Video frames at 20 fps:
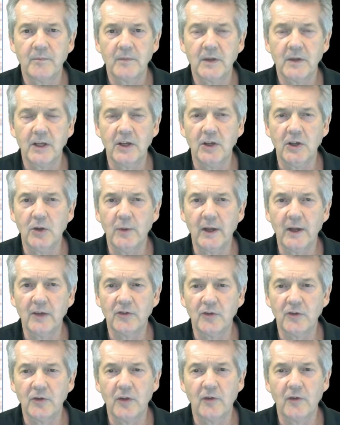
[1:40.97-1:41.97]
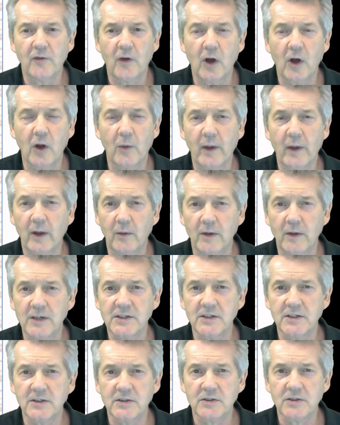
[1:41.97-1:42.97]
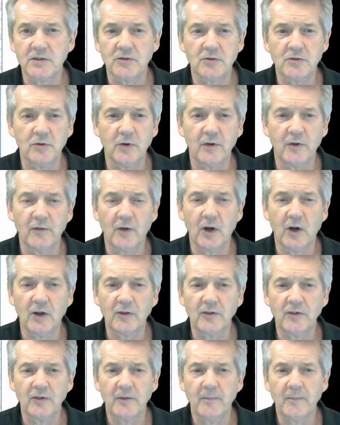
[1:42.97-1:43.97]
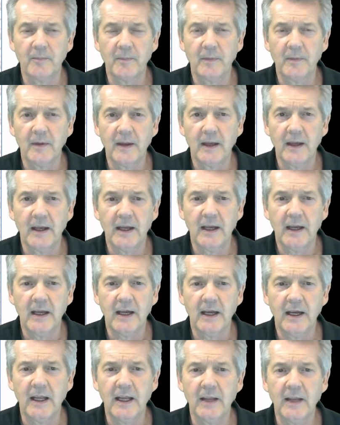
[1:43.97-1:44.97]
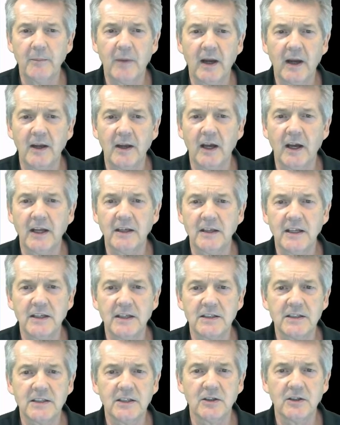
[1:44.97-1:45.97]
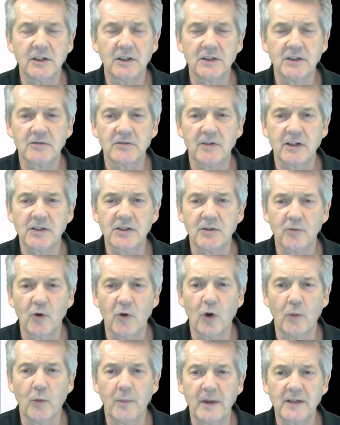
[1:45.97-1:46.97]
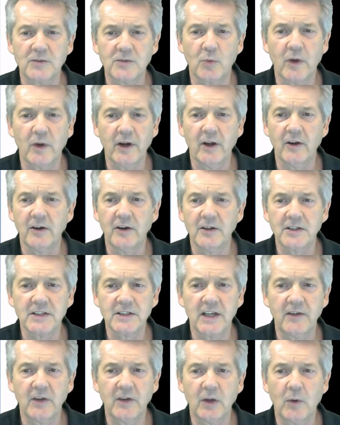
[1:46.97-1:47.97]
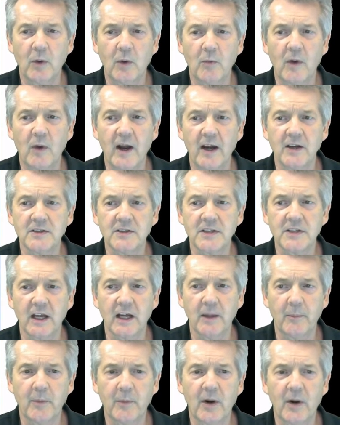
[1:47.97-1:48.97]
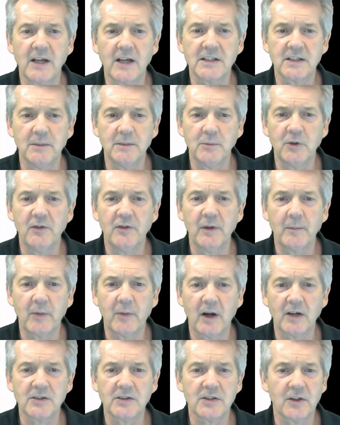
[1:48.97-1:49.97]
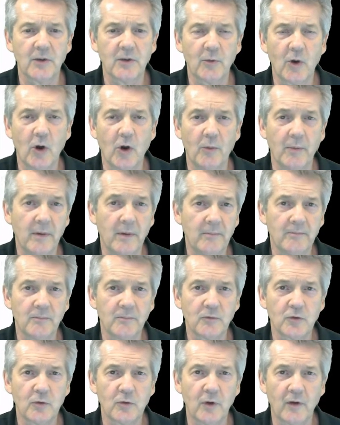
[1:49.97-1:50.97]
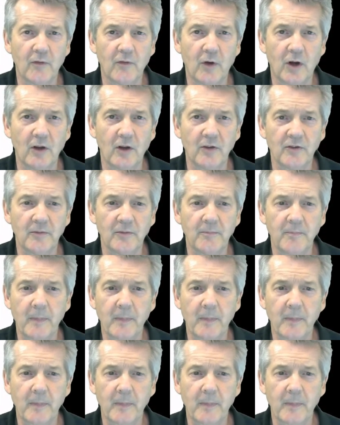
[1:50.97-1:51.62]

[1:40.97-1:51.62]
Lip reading: Can you answer the following questions, true or false? An 8x19 seal construction rope has 171 wires that comprise the moving parts of the rope, true or false?